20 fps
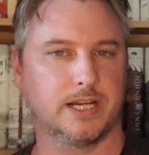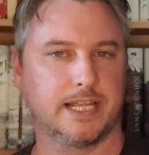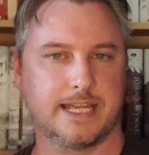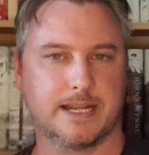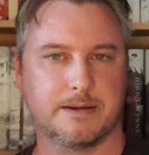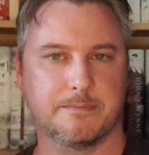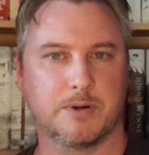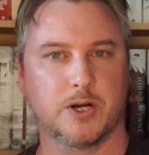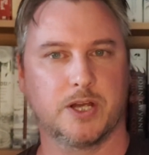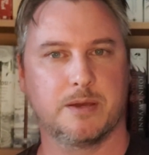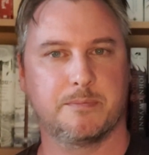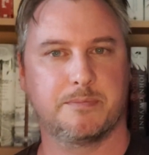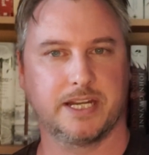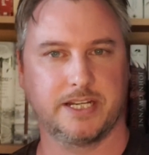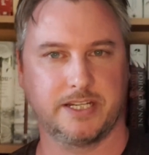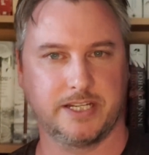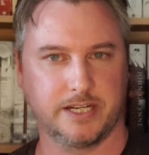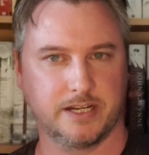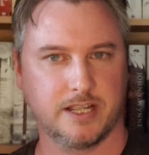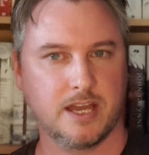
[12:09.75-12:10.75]
in my
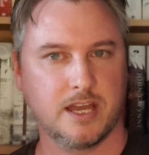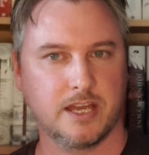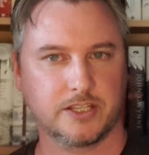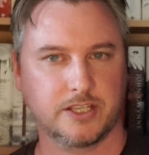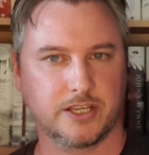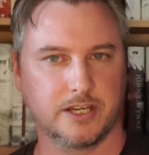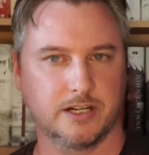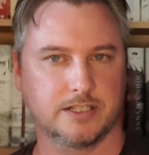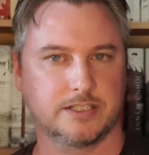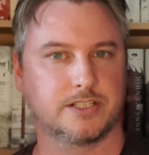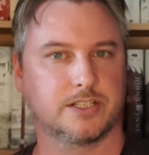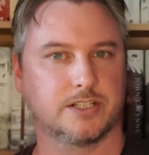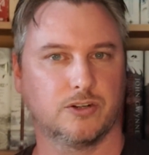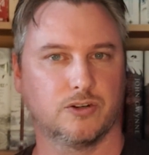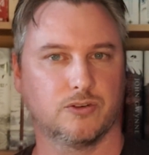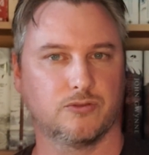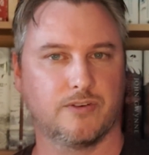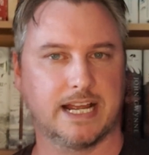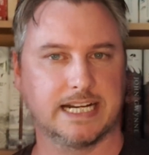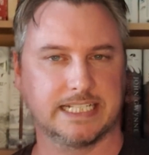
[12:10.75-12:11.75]
opinion cut
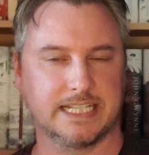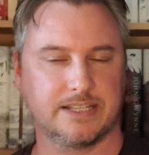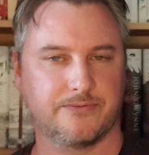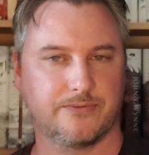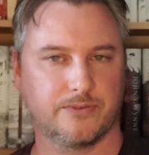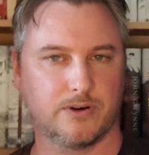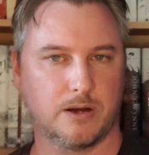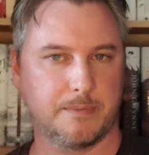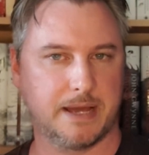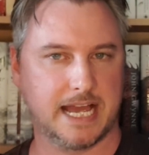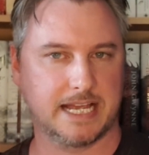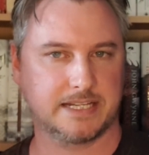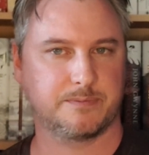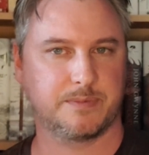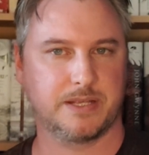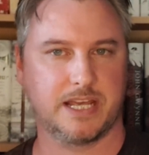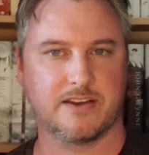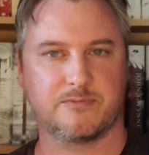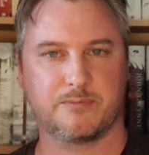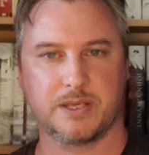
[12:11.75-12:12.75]
already from
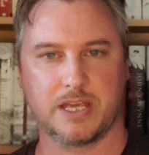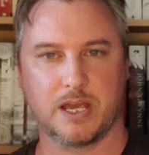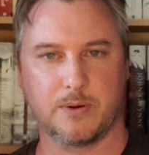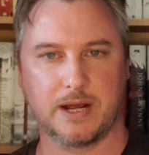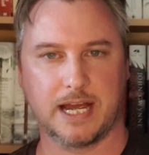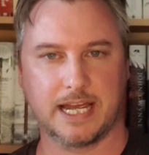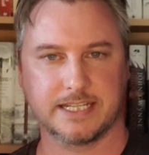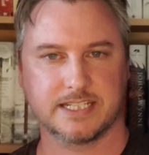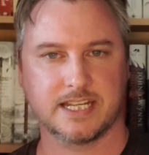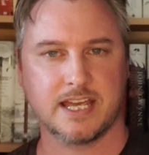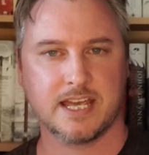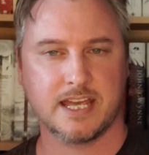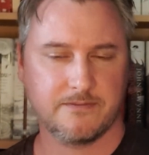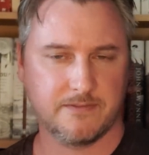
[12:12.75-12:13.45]
SPFBO 8.